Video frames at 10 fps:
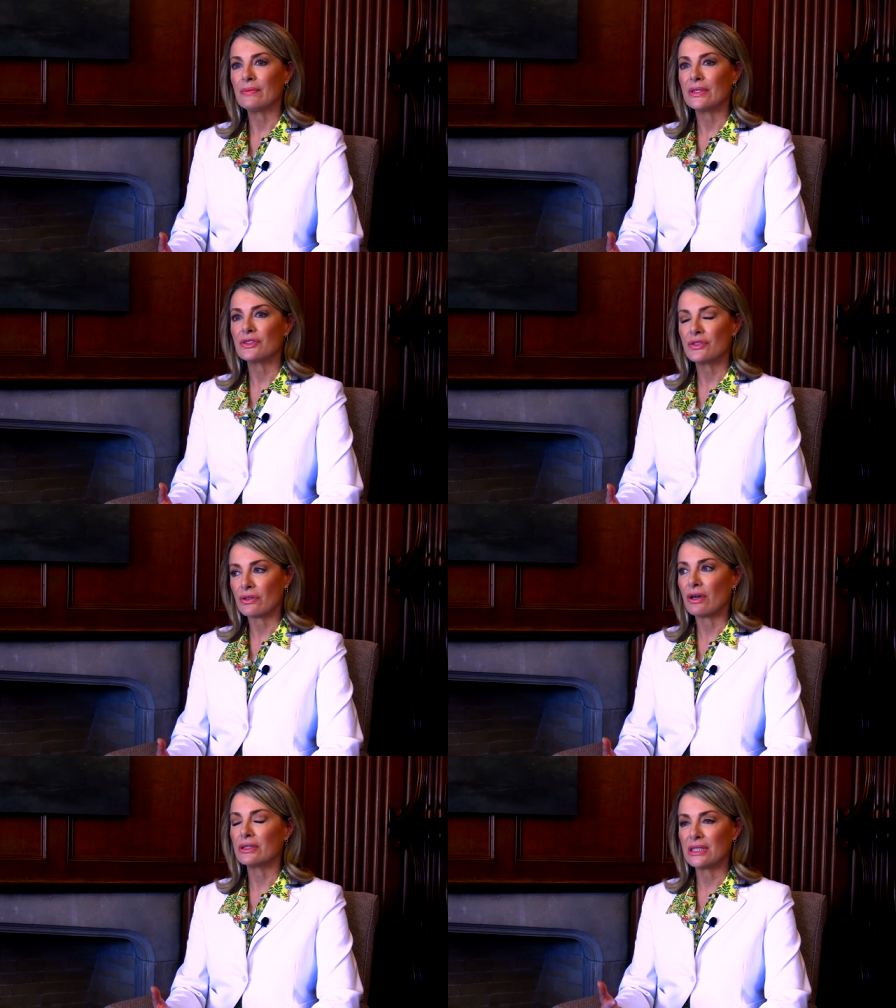this
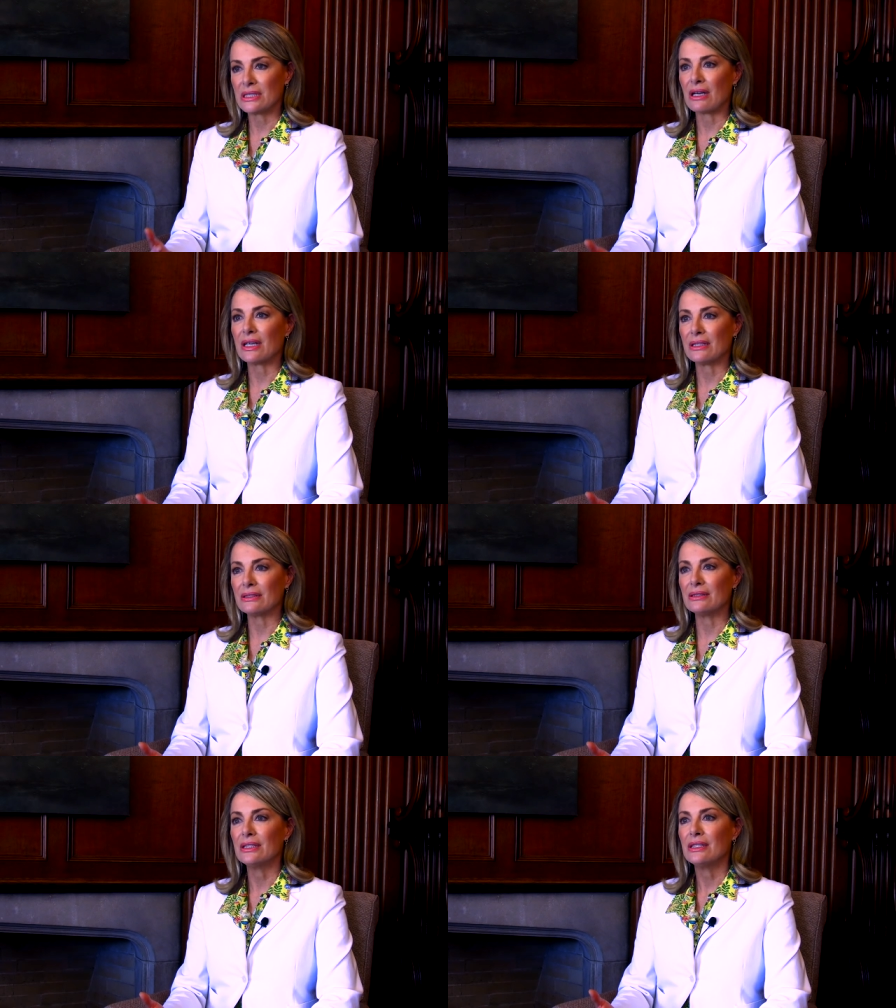strong
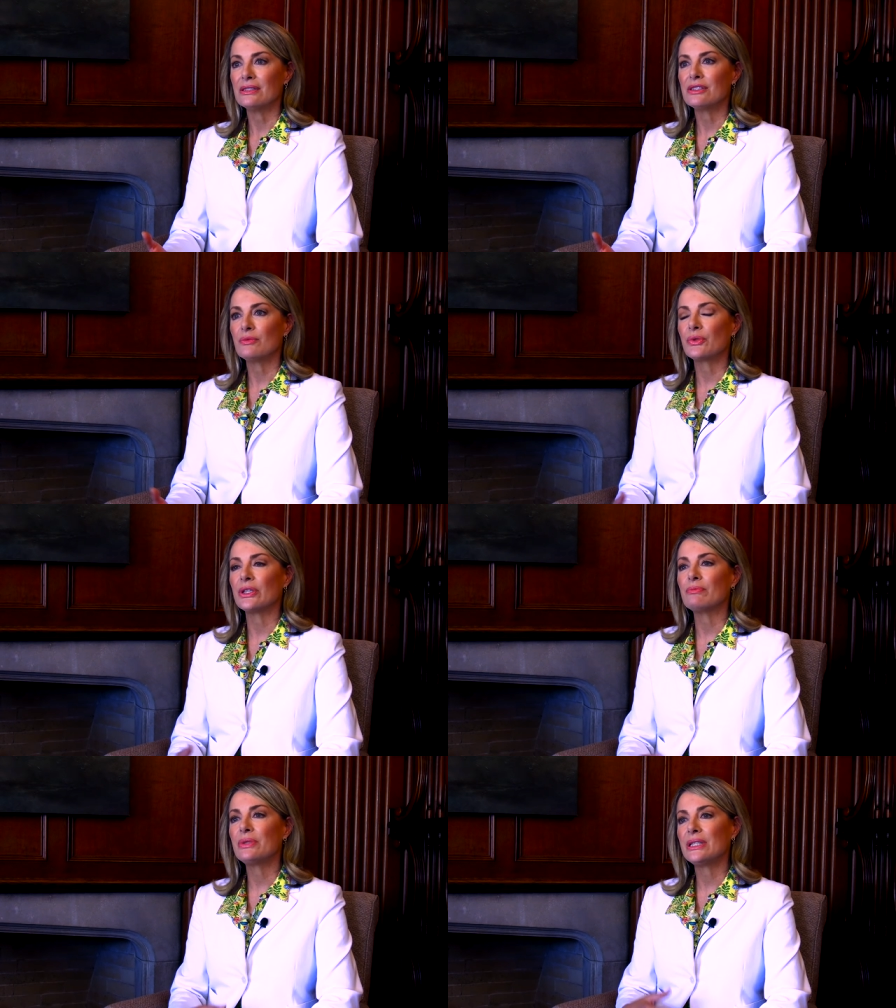desire to
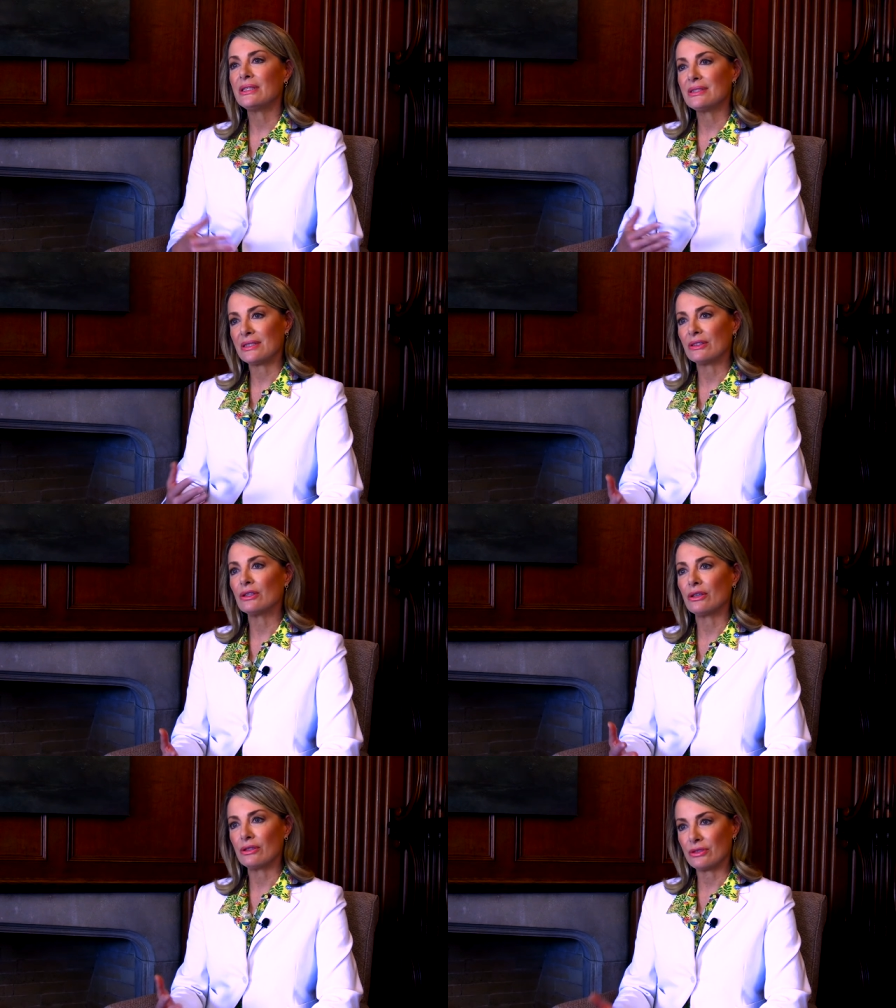bring peace and
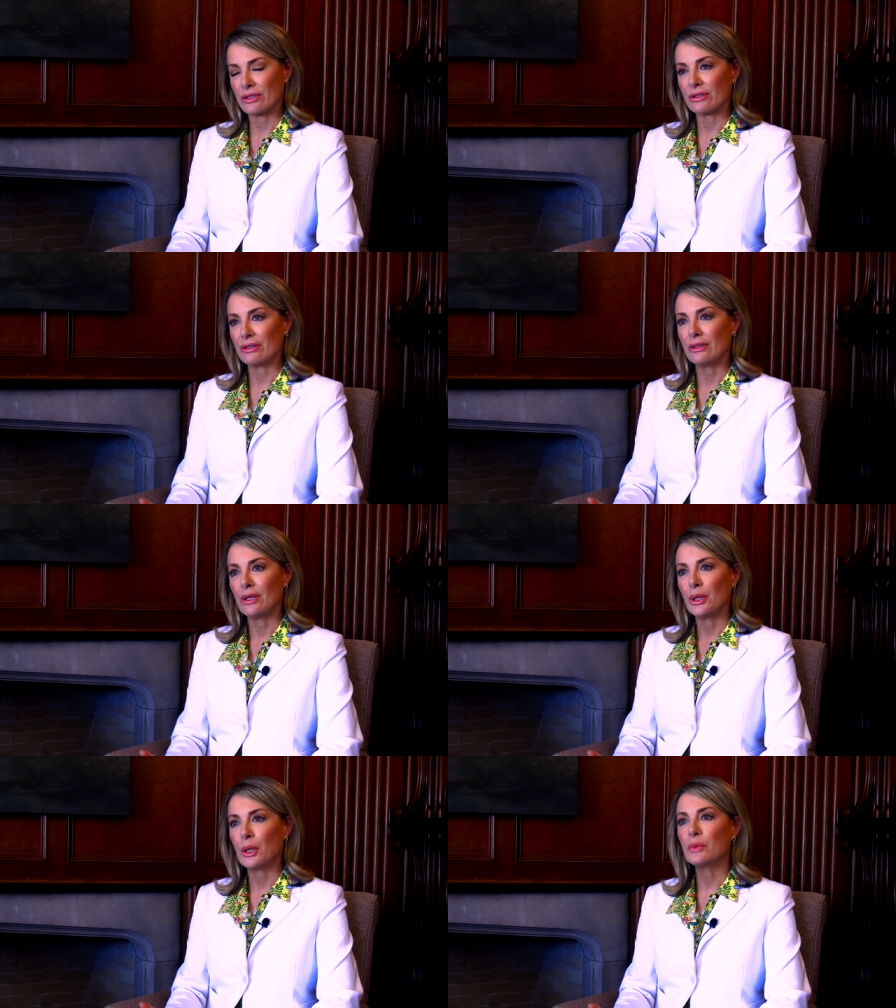closure
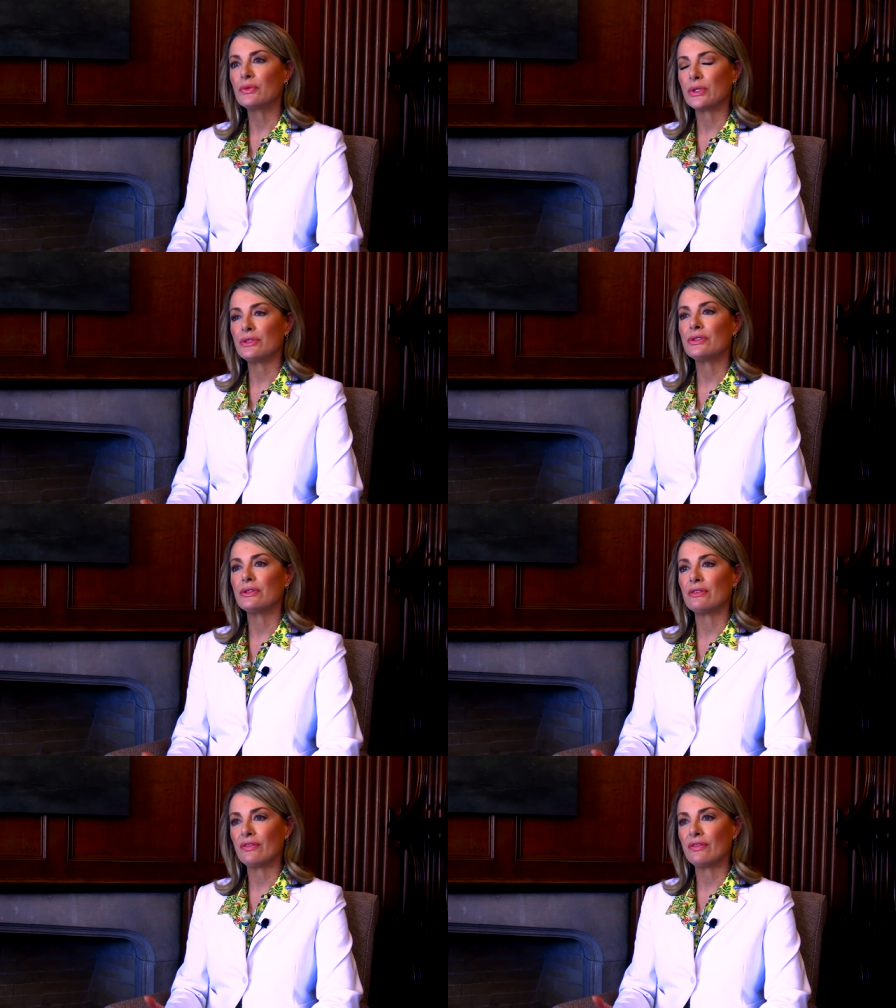hopefully to the